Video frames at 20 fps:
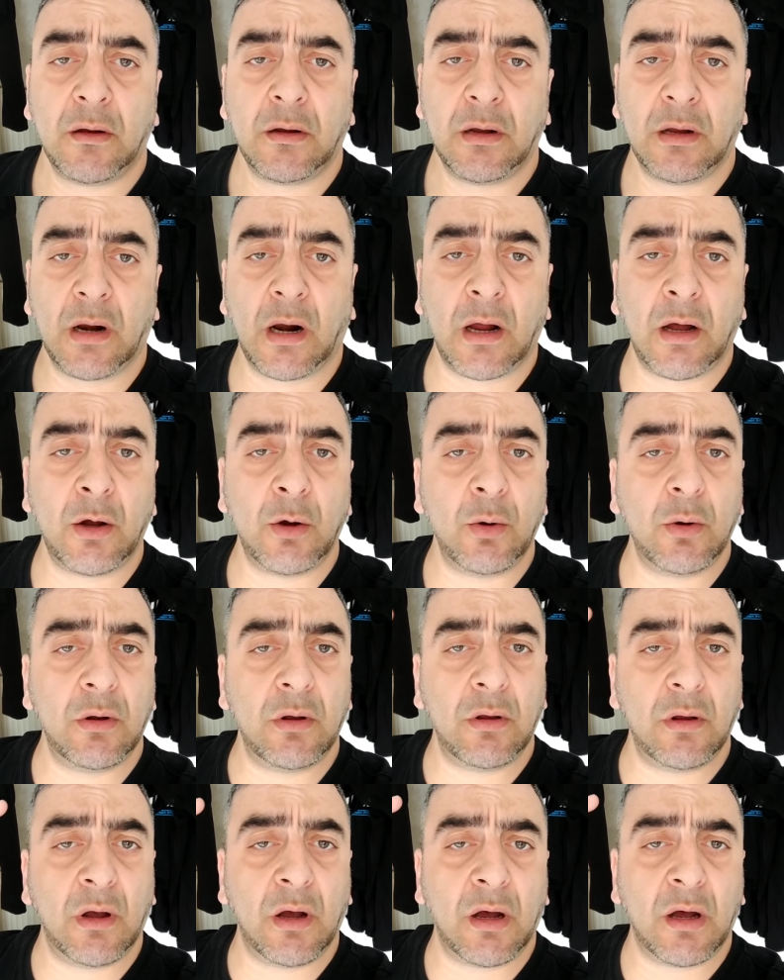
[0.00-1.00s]
You know,
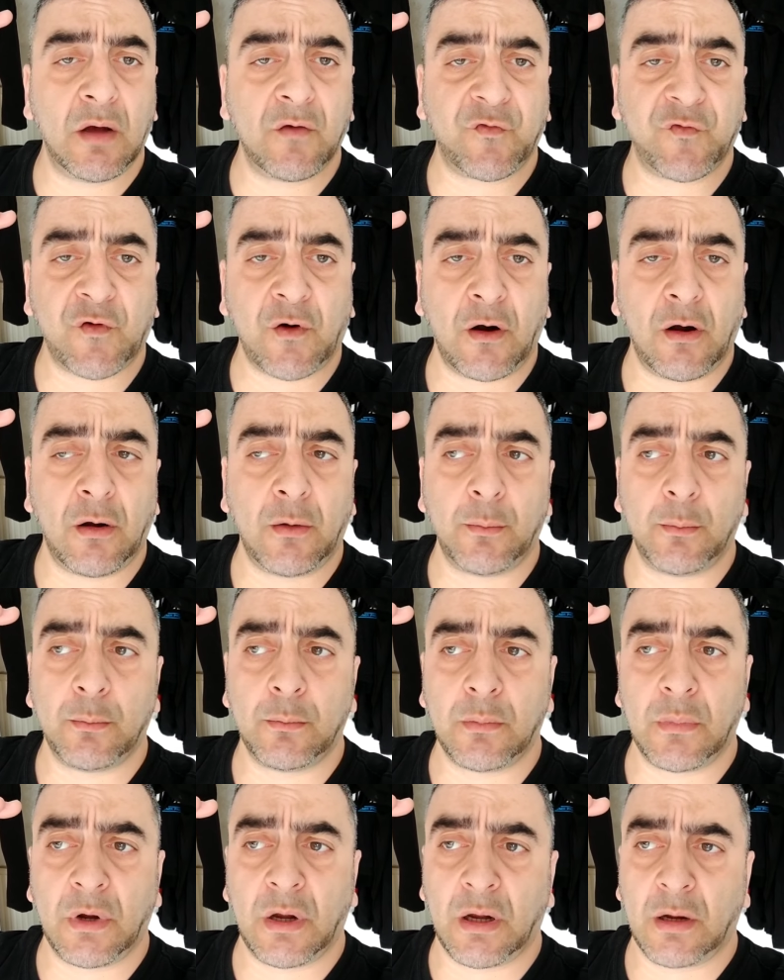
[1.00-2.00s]

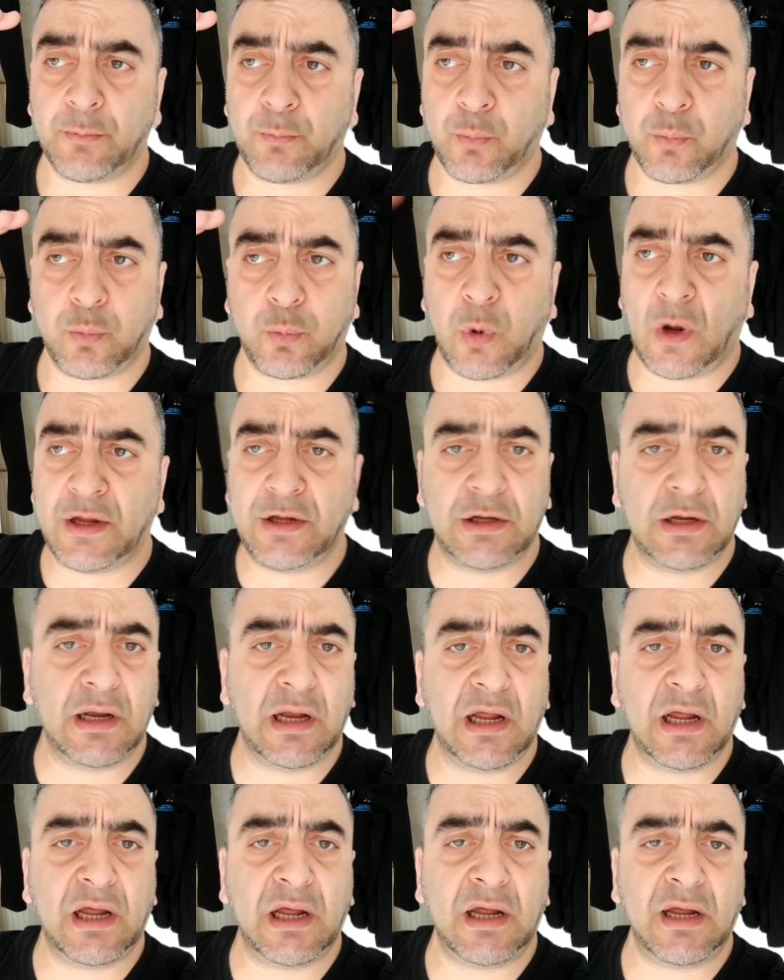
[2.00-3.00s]
from where you
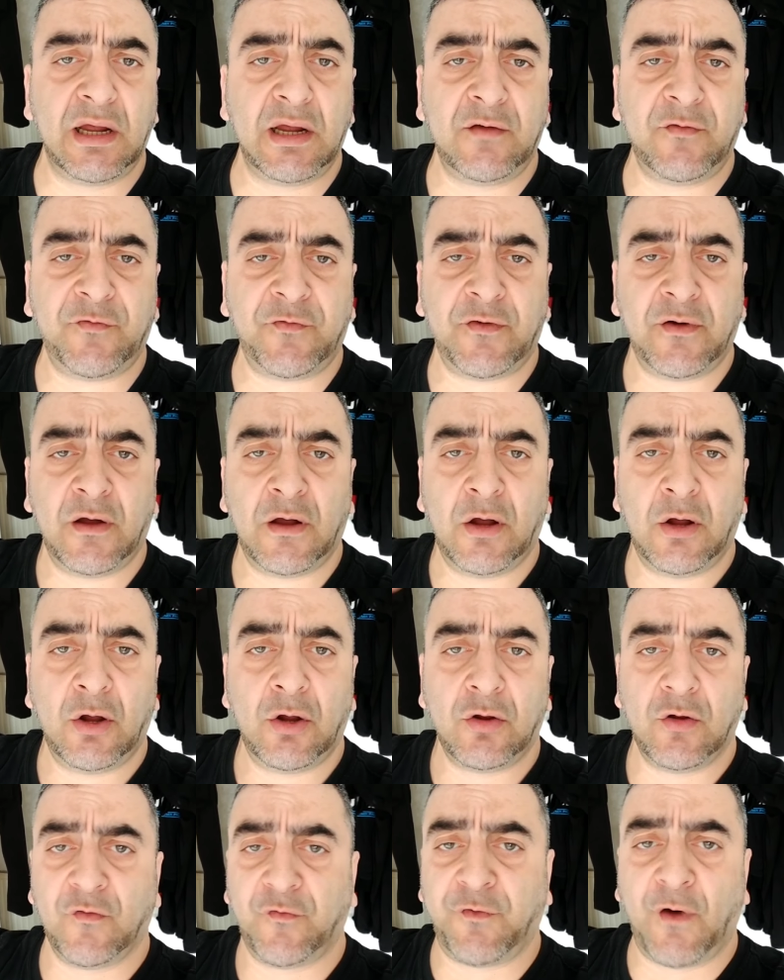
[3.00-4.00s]
live,
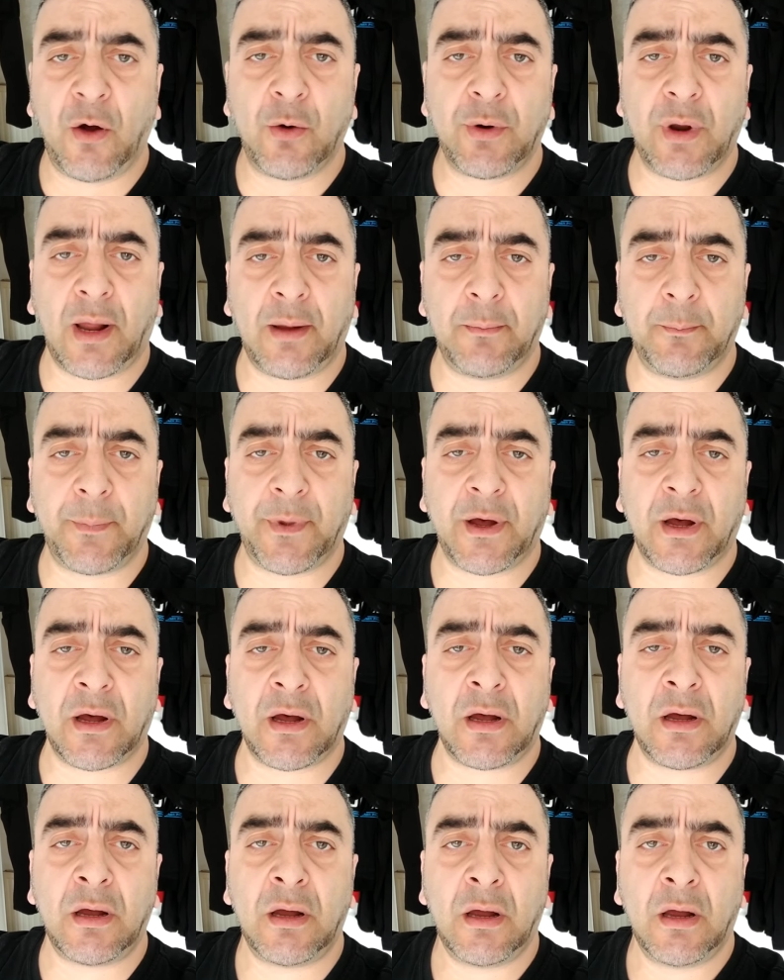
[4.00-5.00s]
your phone
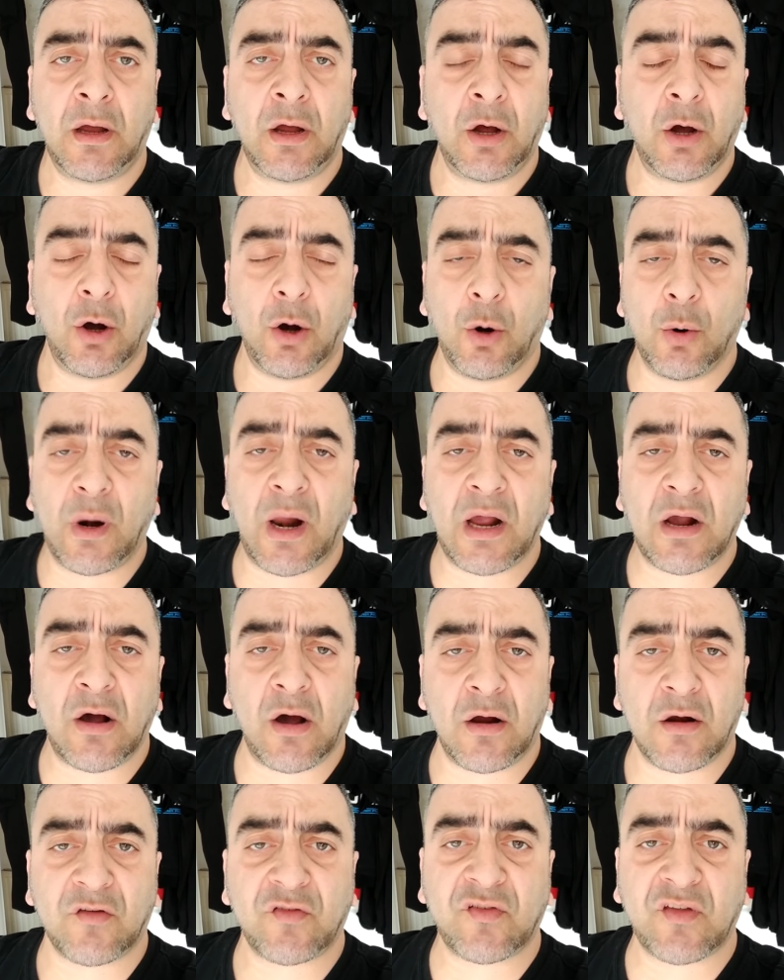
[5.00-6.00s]
number, all that
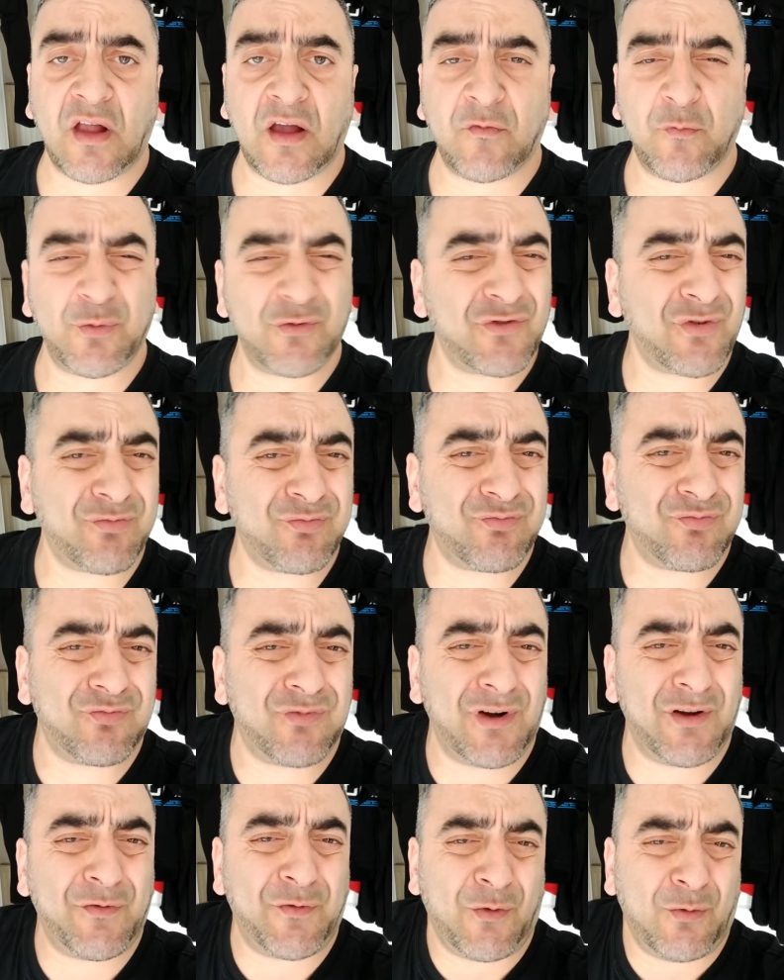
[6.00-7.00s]
kind of stuff. Which I
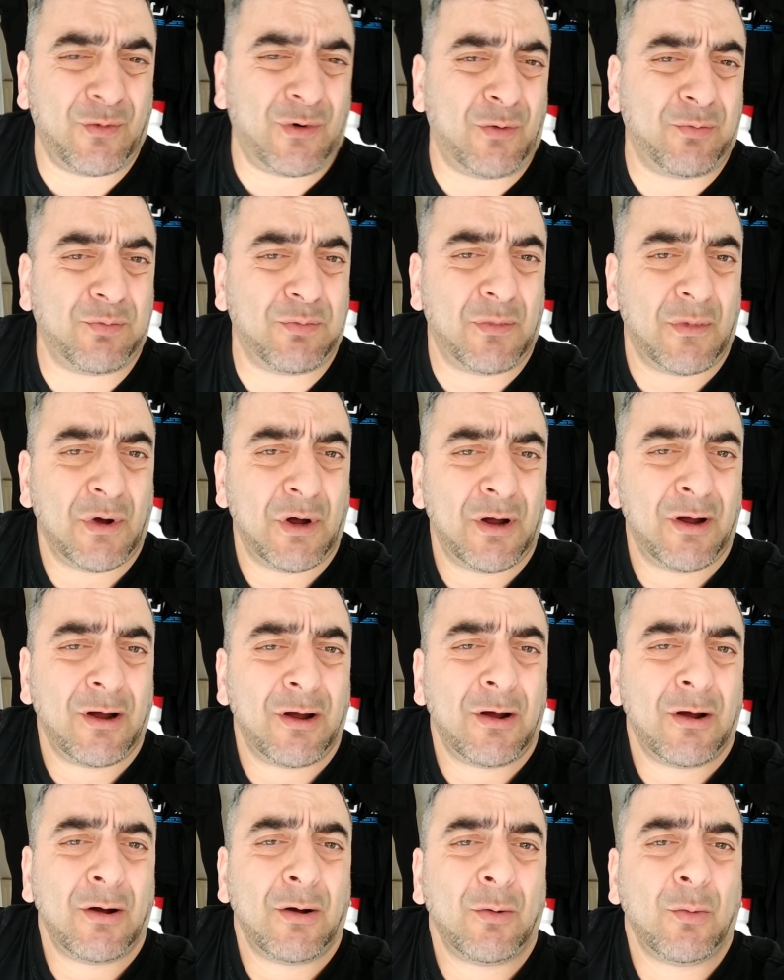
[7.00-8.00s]
really thought, well,
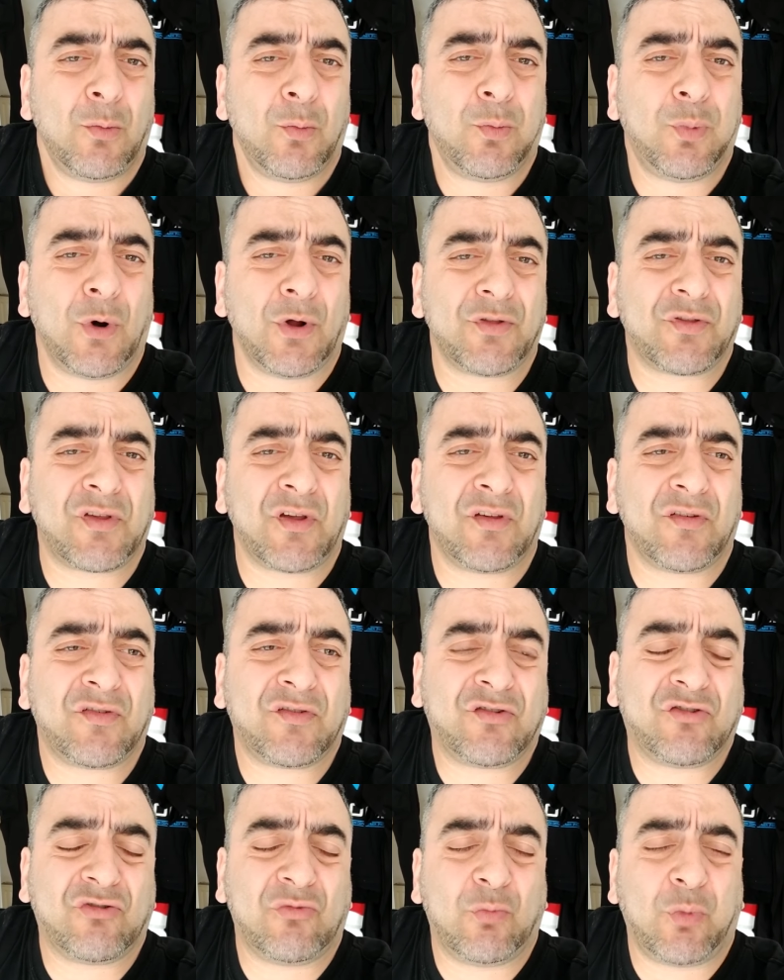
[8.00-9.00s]
what's
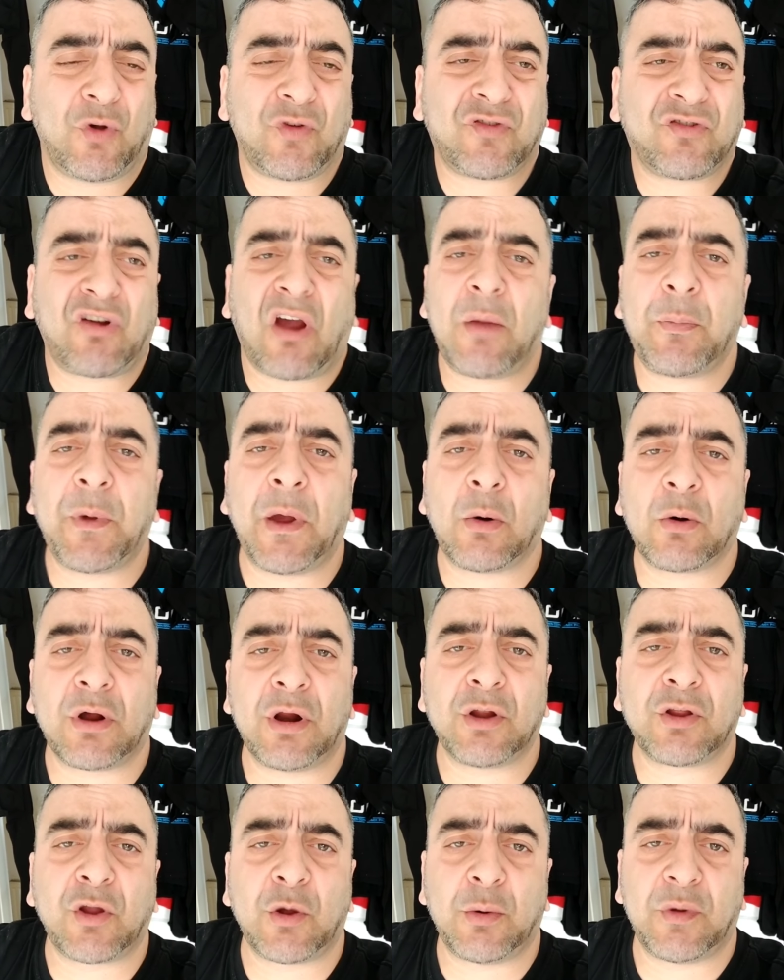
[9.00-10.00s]
JBL
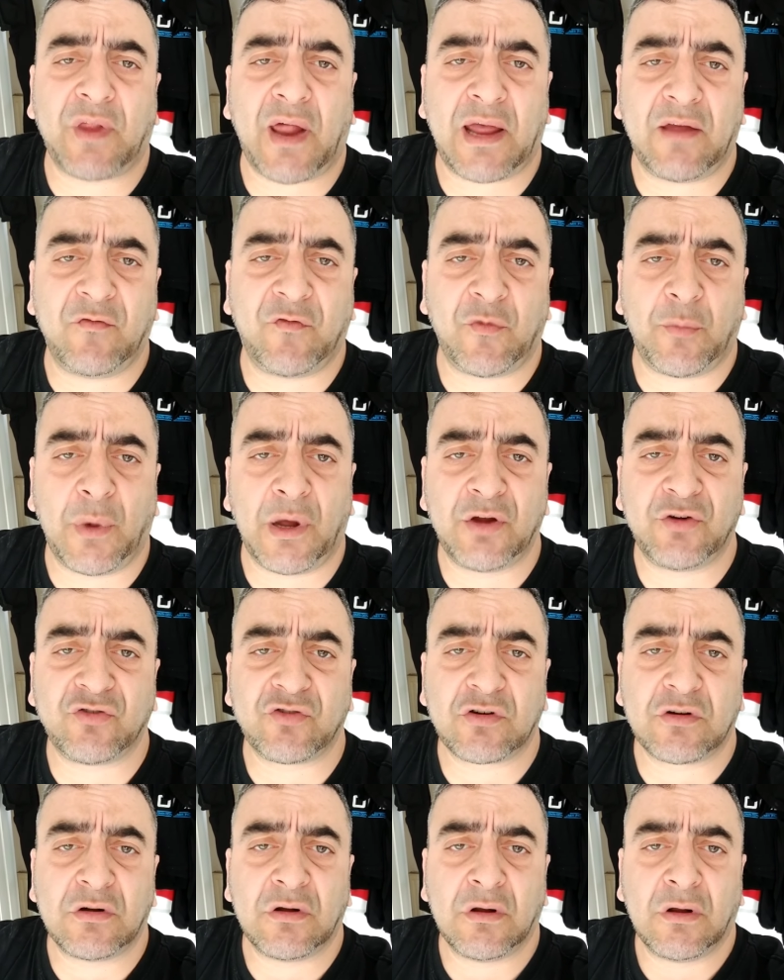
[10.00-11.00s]
going to do with that
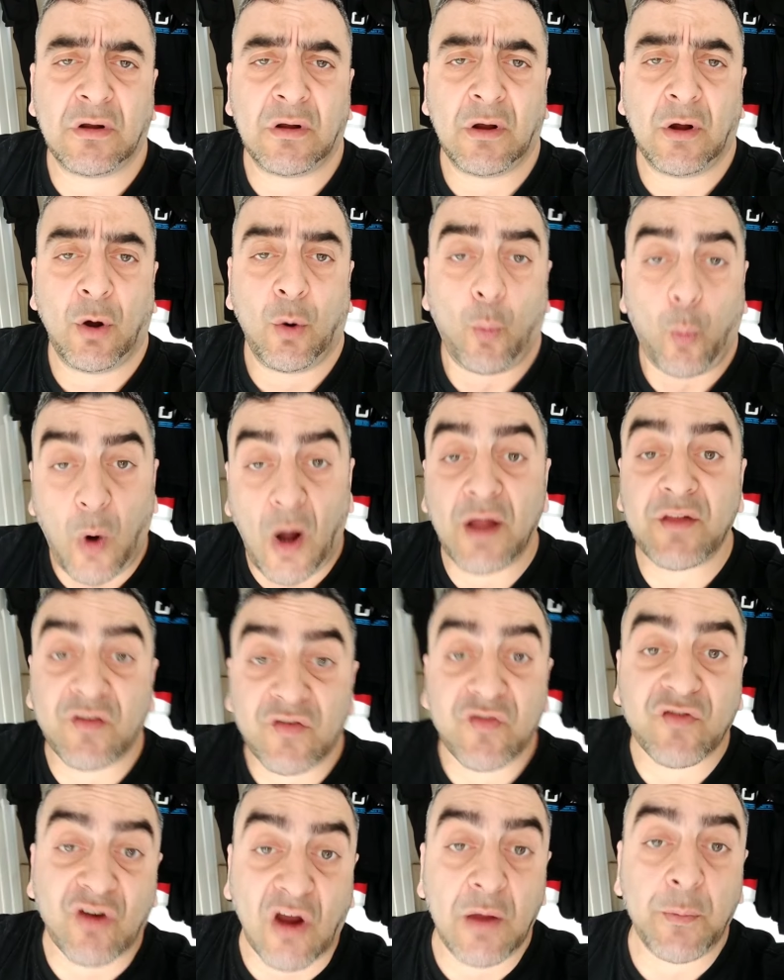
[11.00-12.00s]
information? Why
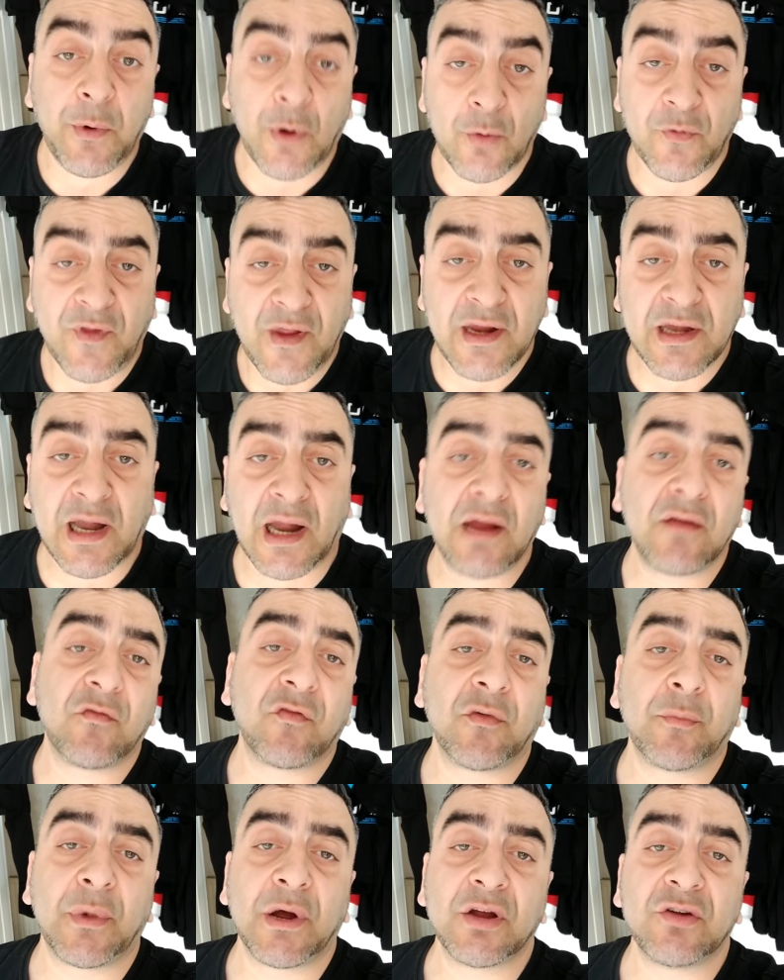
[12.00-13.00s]
does JBL need that
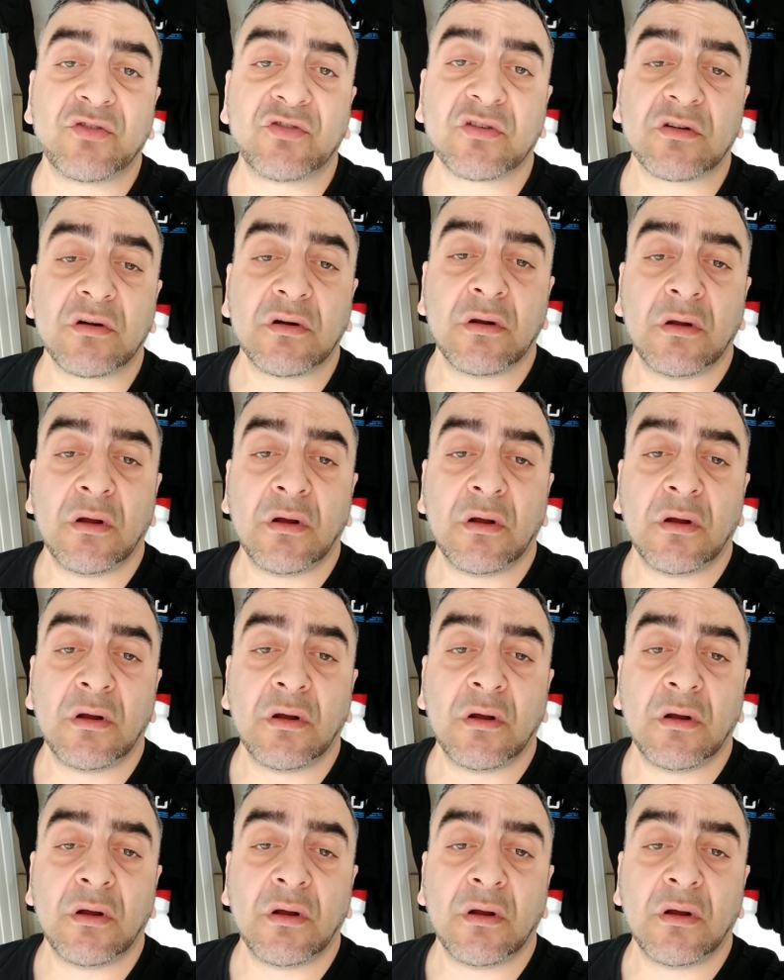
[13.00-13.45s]
information?